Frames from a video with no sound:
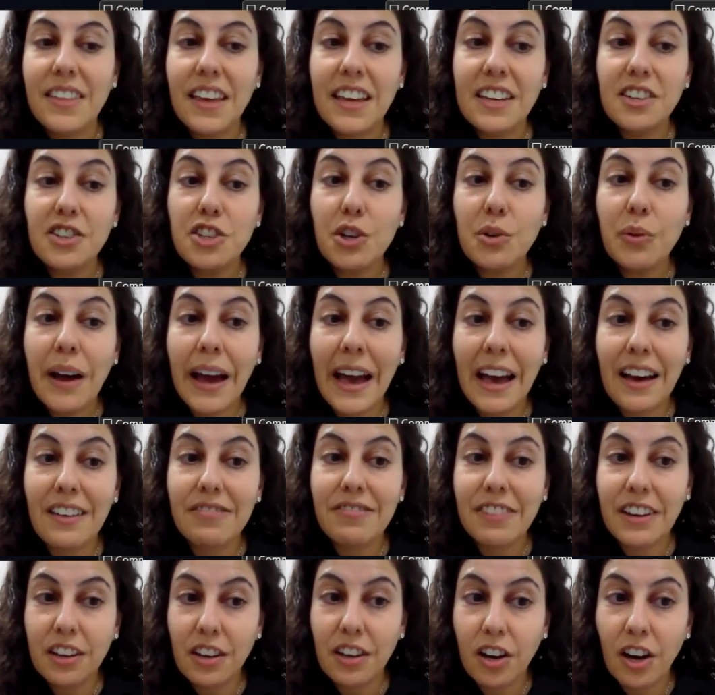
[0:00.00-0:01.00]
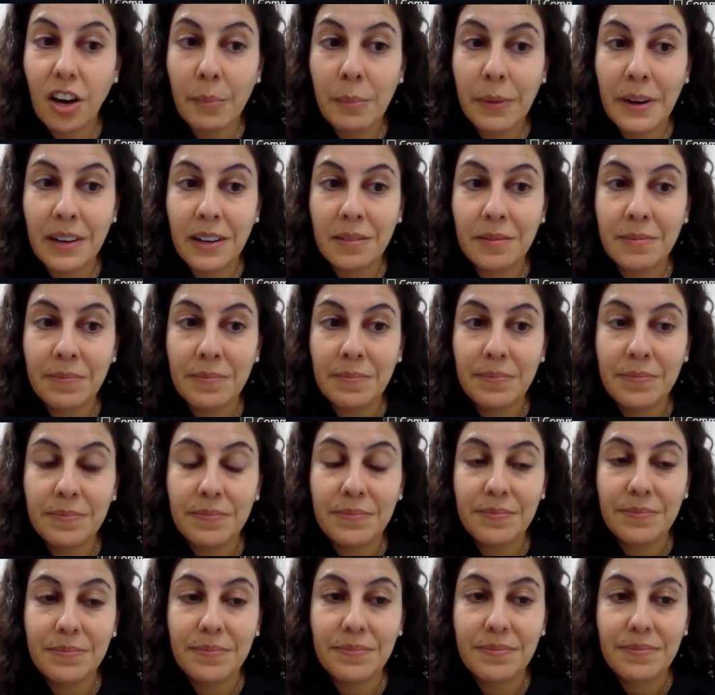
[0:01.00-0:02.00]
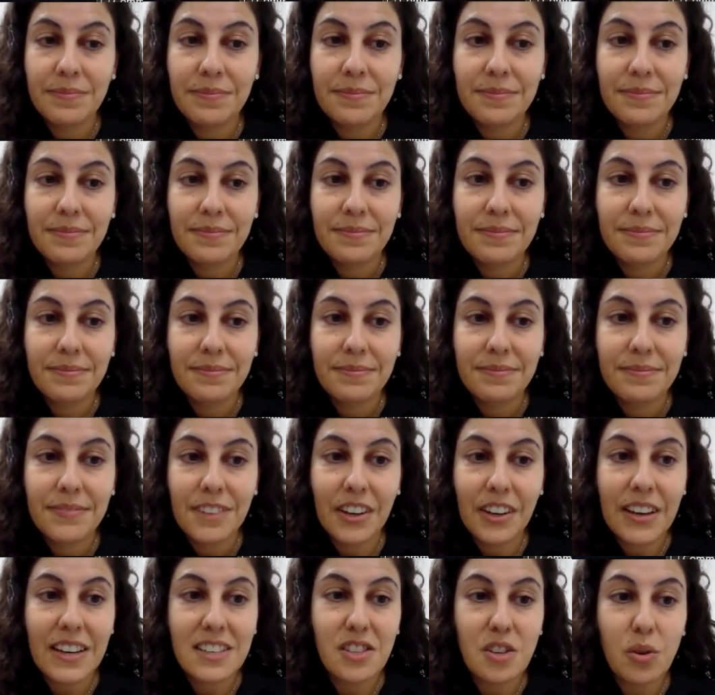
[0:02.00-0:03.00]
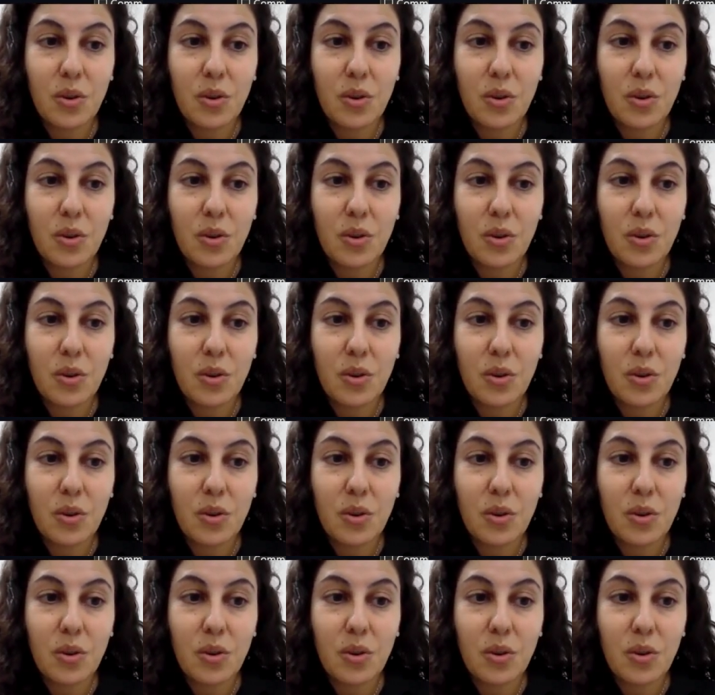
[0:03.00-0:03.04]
Then you'll have a comma. Okay,